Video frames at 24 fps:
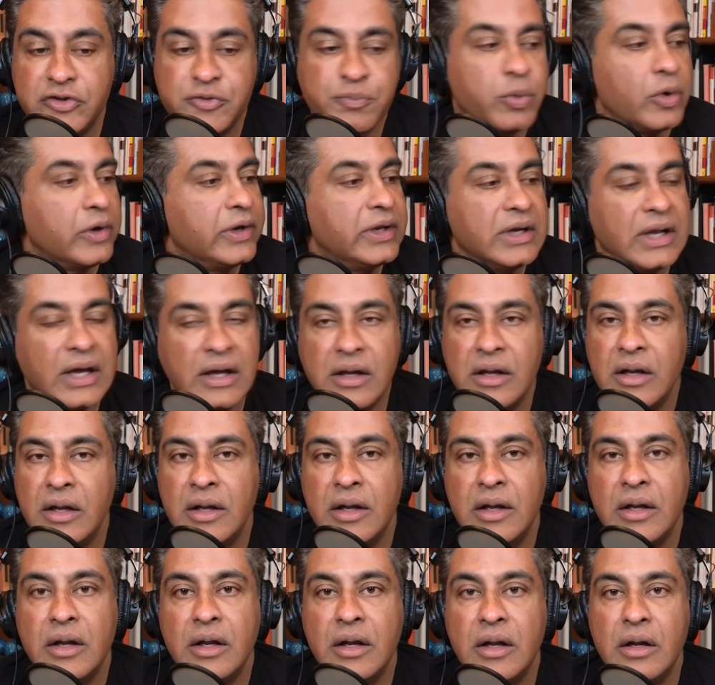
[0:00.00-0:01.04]
point?
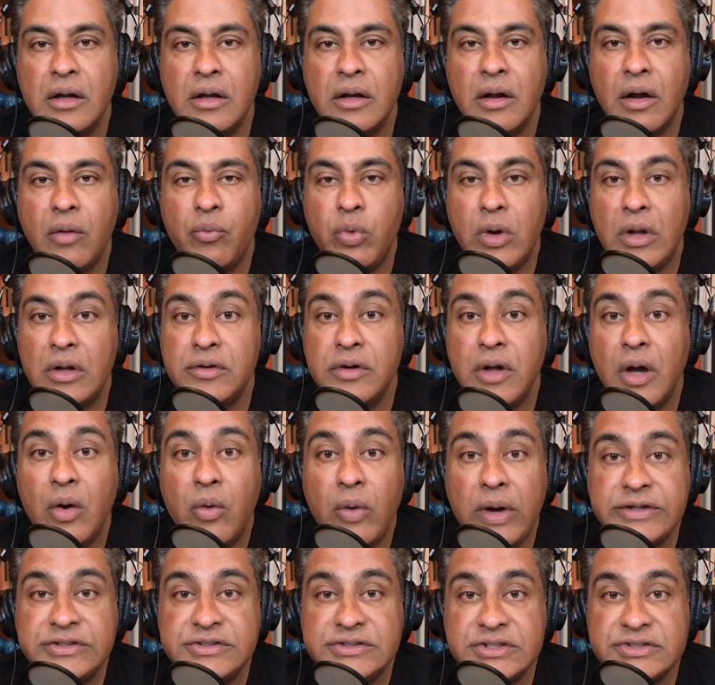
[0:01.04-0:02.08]
Well,
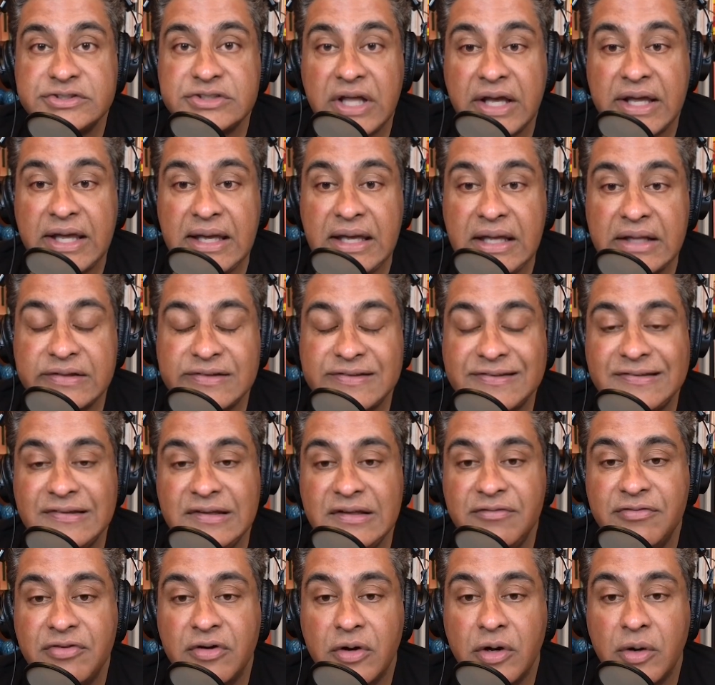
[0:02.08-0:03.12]
no, it's just I can't
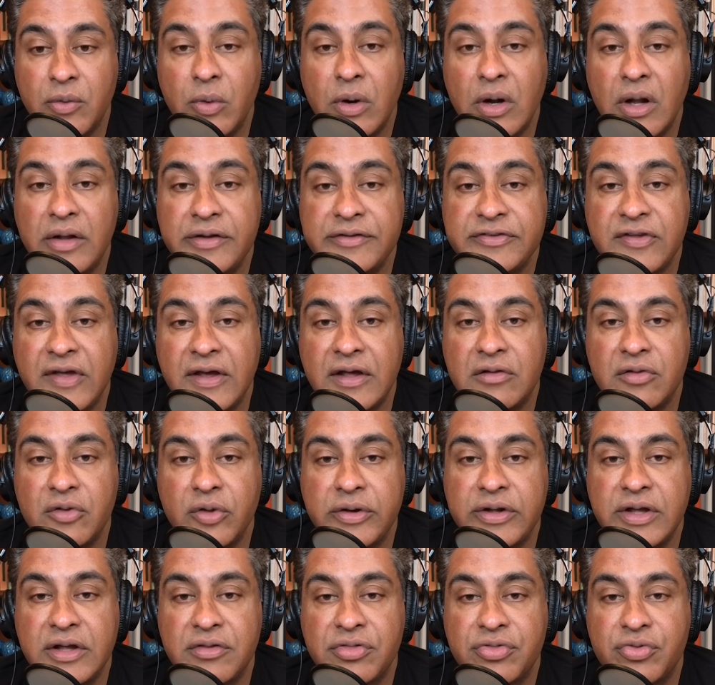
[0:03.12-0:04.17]
see very well. It's like
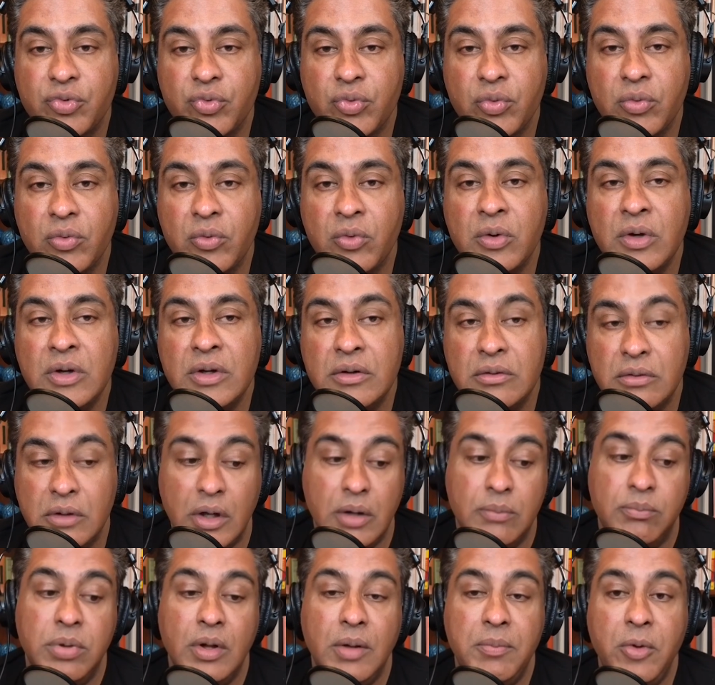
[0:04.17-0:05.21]
looking through
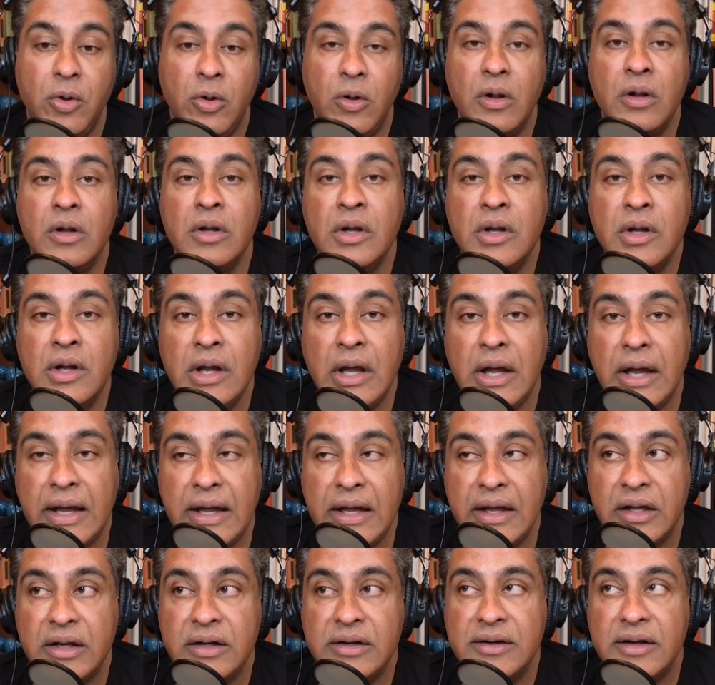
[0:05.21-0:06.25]
a bubble,
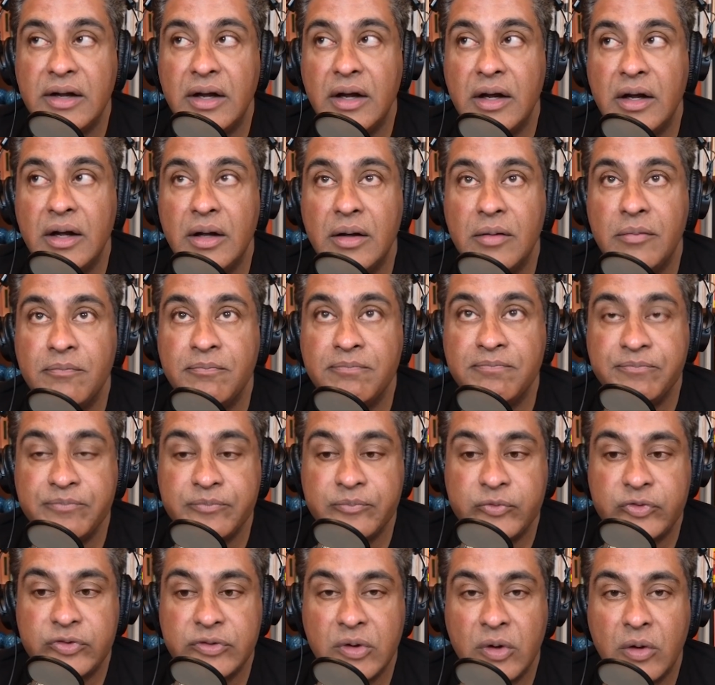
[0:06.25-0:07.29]
and
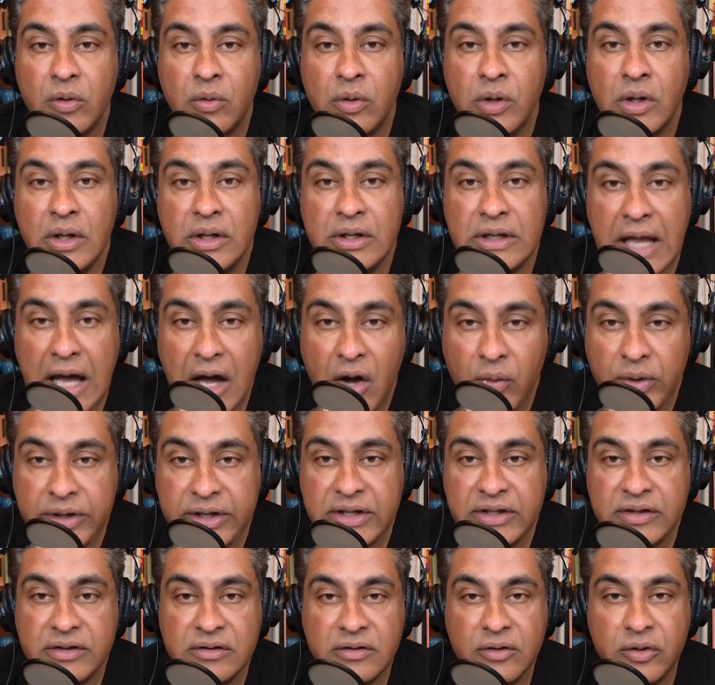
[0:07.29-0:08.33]
now I
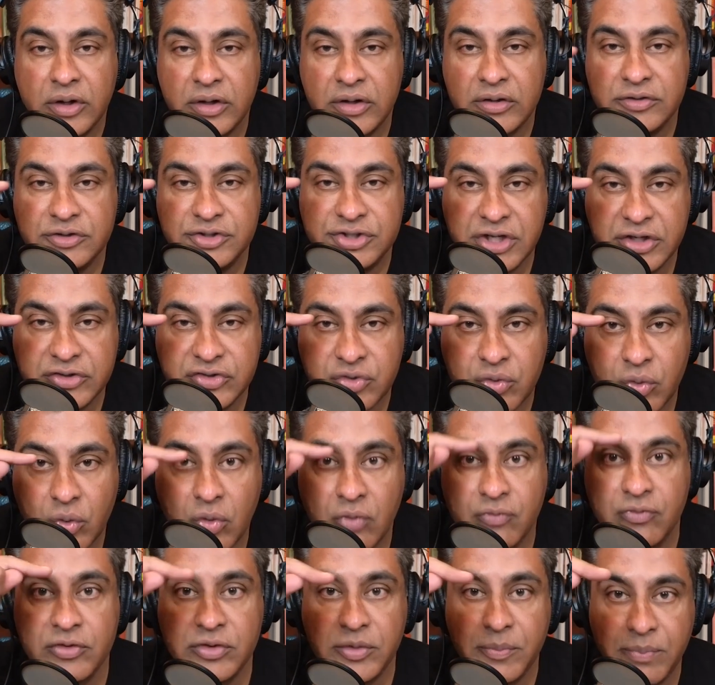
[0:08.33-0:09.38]
can look just
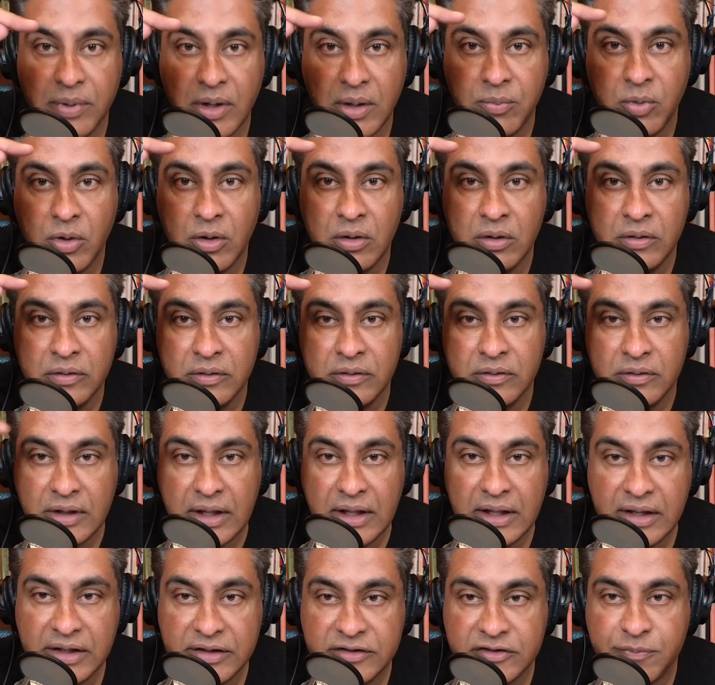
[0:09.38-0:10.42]
over the bubble,
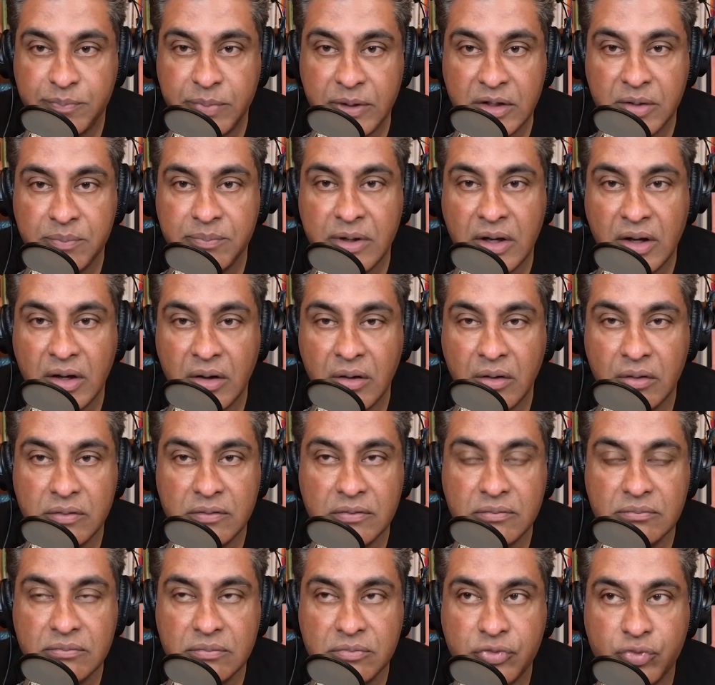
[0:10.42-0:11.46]
and it's been about
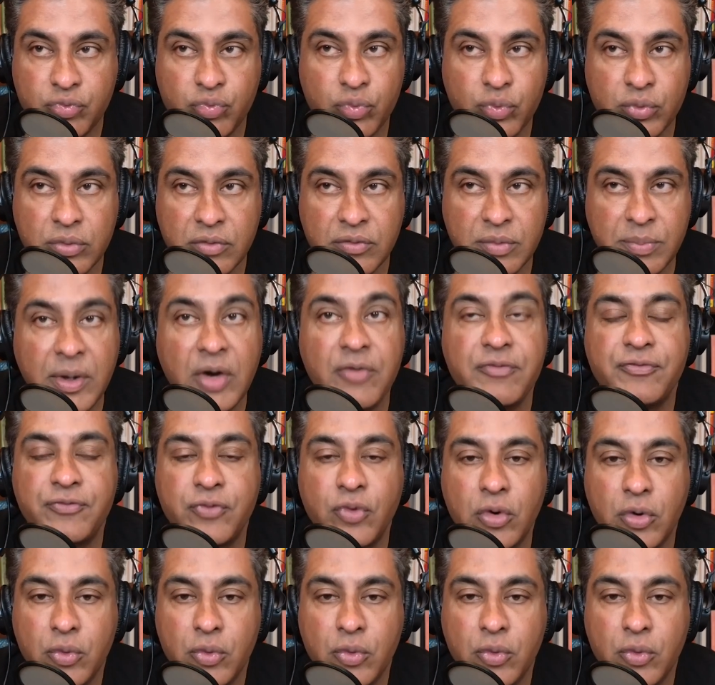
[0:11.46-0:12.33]
4